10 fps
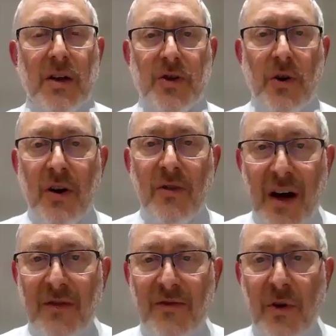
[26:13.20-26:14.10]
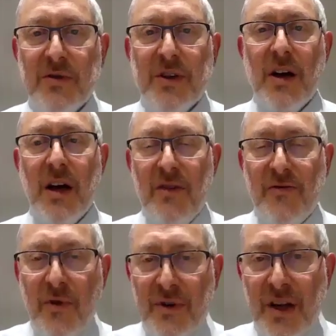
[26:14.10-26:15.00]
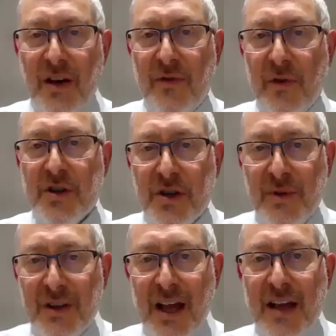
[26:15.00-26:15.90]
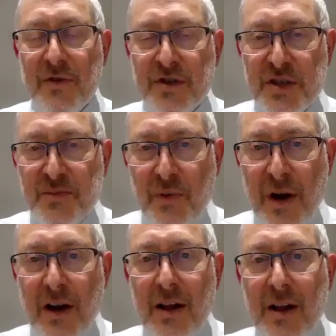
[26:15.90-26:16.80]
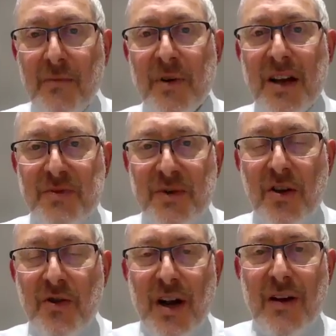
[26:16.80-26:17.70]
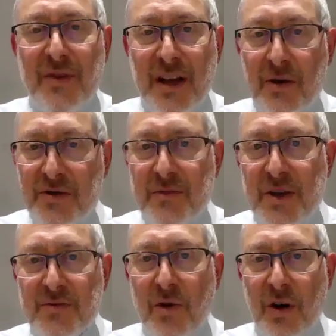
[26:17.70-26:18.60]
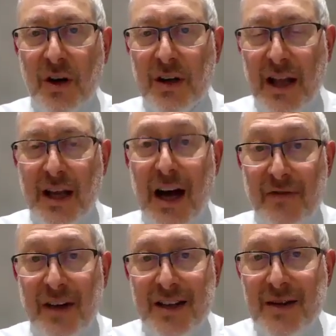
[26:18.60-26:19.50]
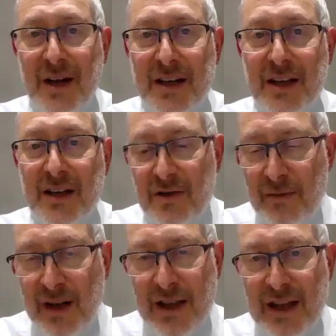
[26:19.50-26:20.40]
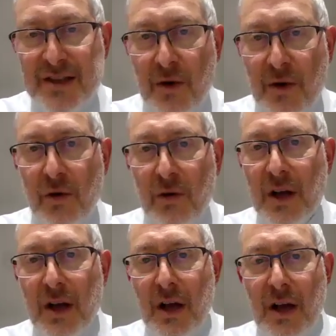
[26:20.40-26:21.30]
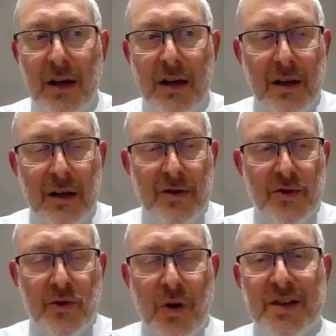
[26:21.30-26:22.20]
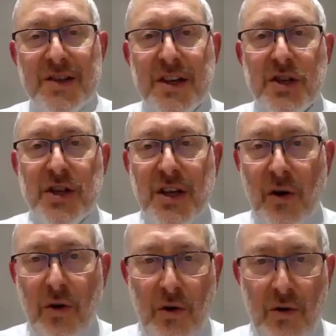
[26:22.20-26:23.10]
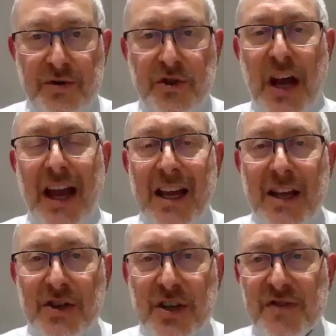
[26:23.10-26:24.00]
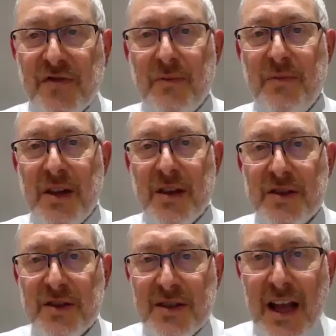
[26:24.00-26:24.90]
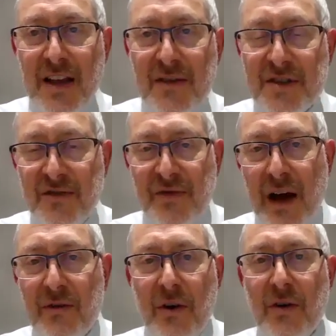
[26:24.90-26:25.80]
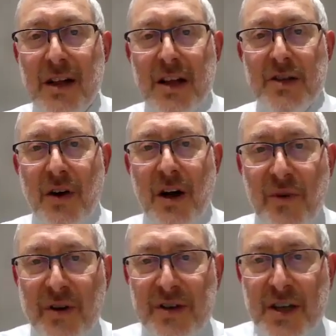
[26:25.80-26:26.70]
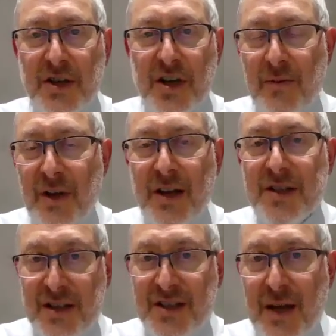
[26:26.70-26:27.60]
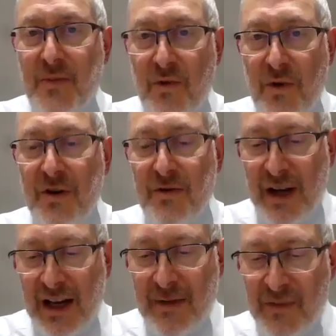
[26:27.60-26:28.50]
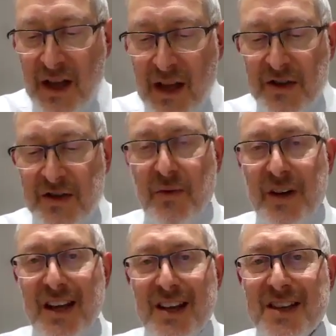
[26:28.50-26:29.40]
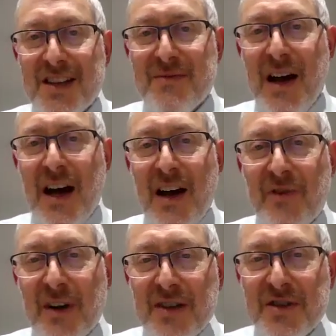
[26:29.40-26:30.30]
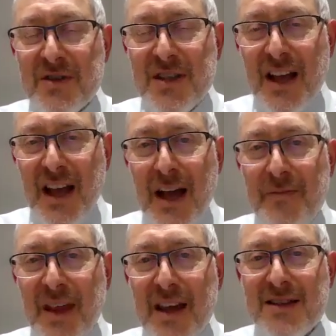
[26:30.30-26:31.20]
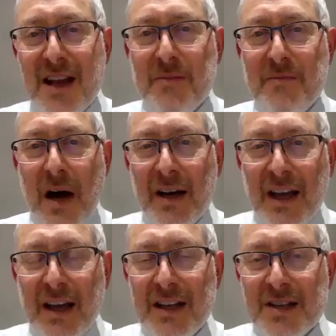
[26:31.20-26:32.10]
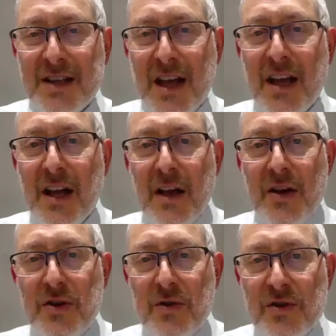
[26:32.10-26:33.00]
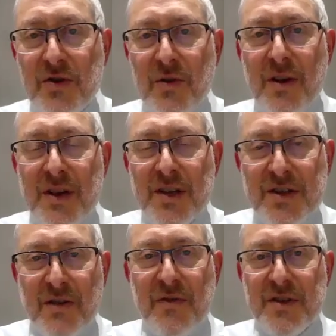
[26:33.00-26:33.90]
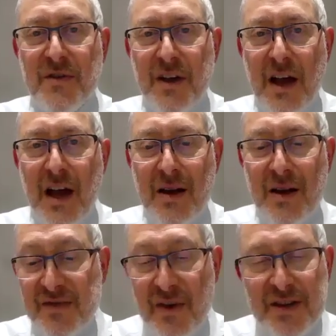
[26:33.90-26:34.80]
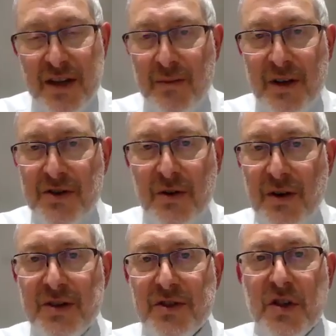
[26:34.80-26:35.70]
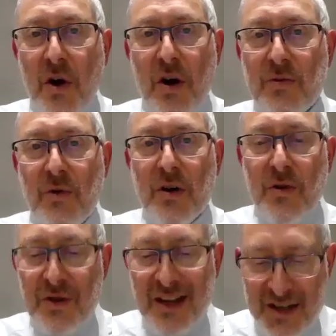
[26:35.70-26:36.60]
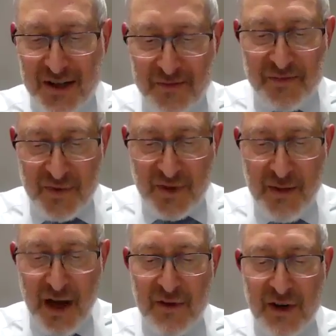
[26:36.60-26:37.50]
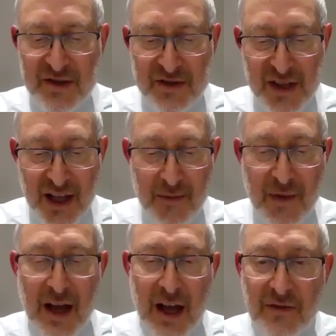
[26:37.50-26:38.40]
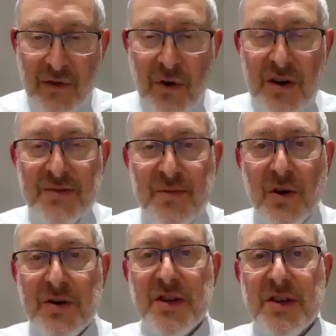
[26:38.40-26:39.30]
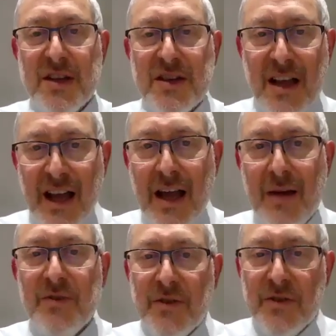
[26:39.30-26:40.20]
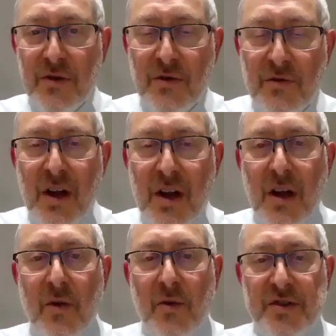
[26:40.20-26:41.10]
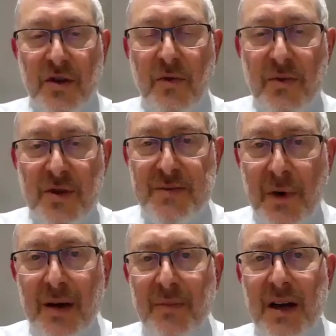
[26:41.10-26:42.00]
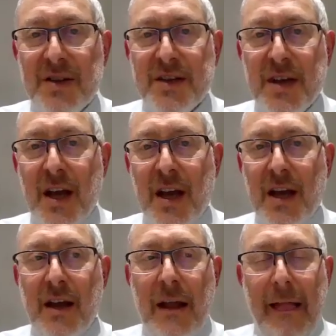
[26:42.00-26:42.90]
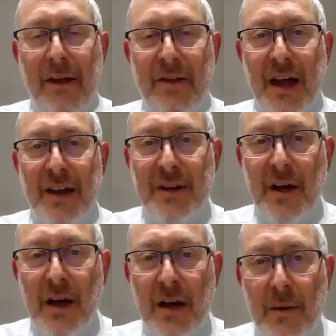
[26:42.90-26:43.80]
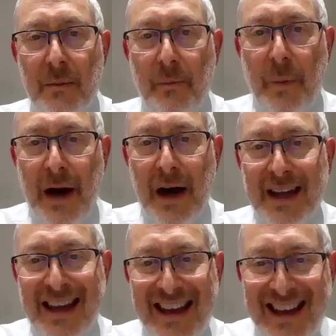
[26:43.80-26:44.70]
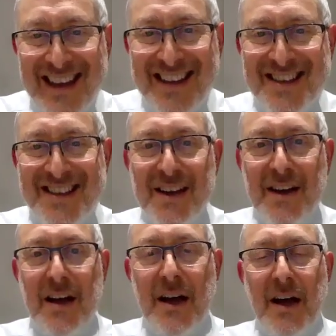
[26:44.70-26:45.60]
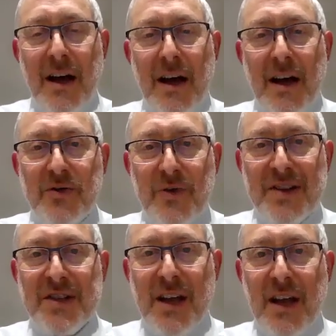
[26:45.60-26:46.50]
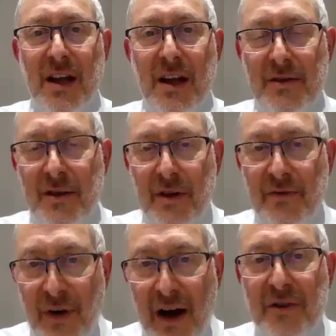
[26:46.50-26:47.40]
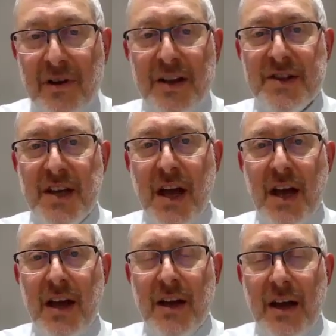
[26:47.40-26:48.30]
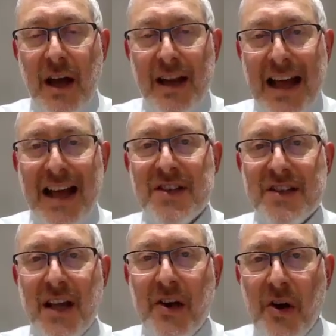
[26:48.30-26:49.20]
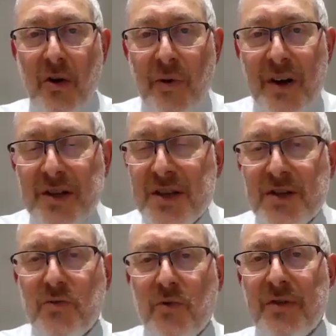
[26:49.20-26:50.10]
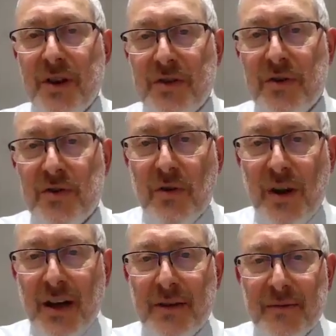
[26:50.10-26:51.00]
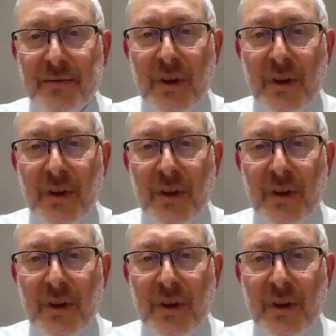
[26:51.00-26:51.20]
Torah va'avoda, avoda shebelev, which is prayer. But as we know, the word avodah also means work, like avadim hayinu. I mean, that's the whole transition, the whole change is from being slaves to Pharaoh to avodas Hashem, but it's the same word, really. So when he says ma ha'avodah zos lechem, he's like mocking, and he's saying, you're doing this service of God. As far as I'm concerned, it's just hard work. Who needs it? Ma ha'avodah zos lechem. And of course, because he says lechem, to you, so we respond by saying that by his addressing the father, let's say, and asking, what is his work that you're doing?